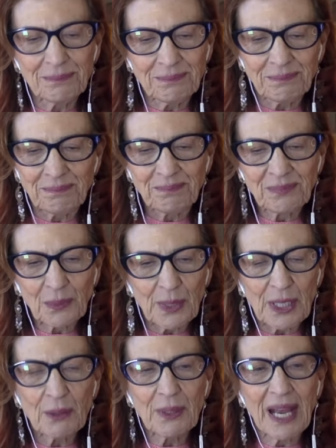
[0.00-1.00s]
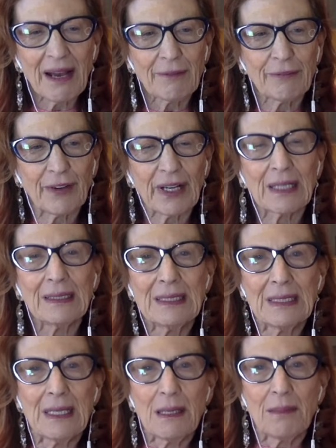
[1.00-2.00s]
we don't have, uh,
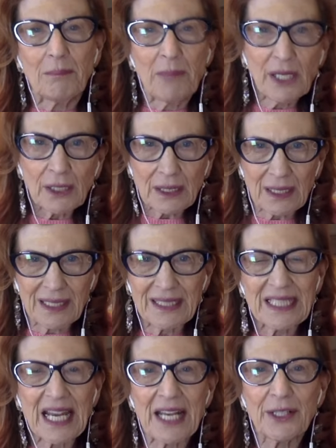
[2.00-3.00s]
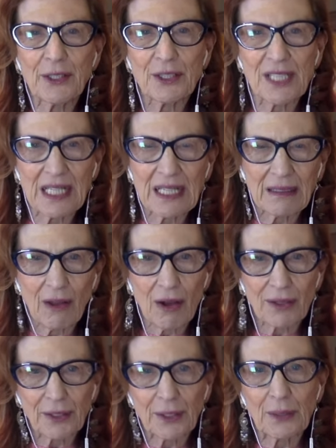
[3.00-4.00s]
milk containers any
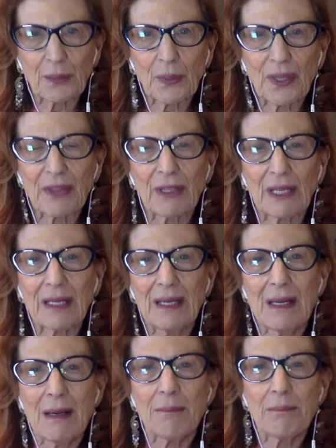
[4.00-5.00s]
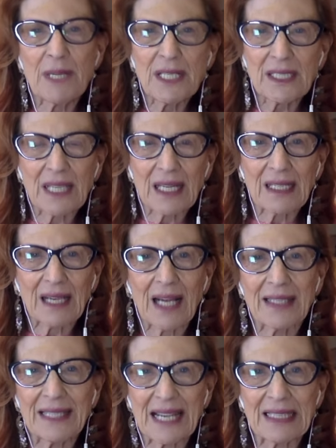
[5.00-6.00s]
longer with the missing
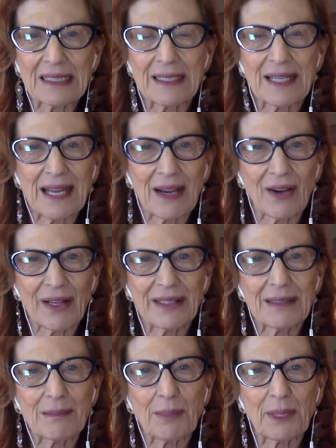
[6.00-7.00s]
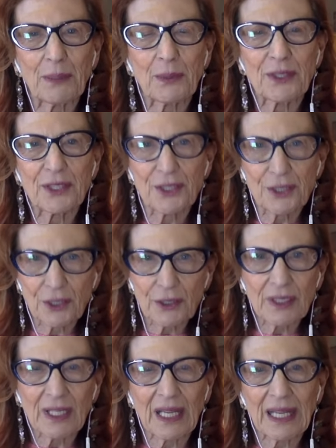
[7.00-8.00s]
identity on it, but we're
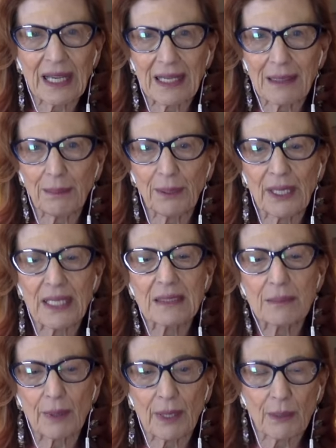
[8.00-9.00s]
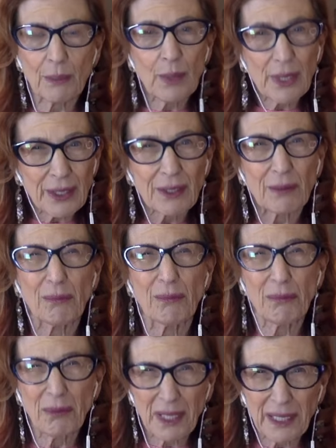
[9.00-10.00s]
certainly in a place where we're
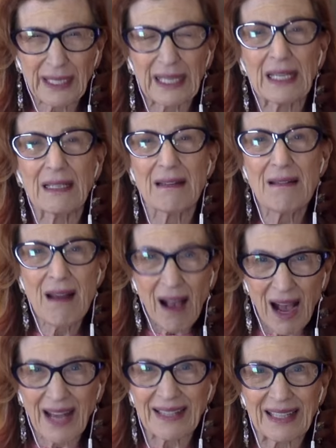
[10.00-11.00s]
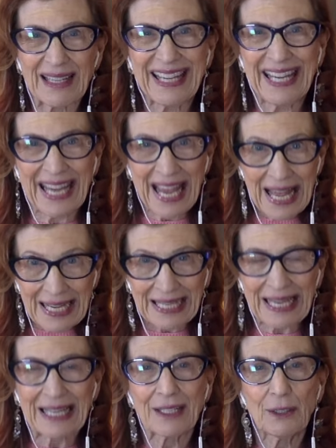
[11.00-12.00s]
really not
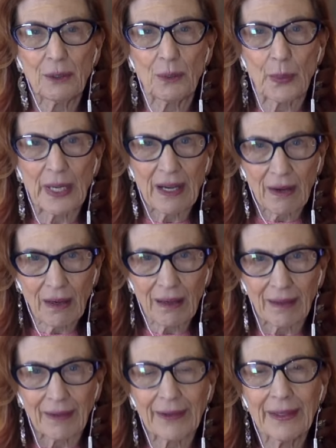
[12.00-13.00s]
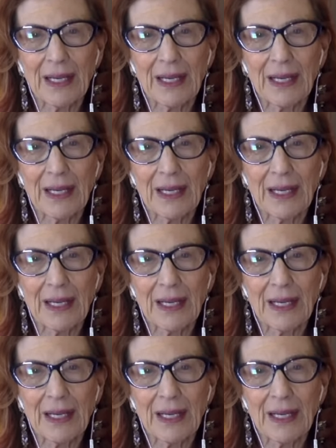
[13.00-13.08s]
getting who we are.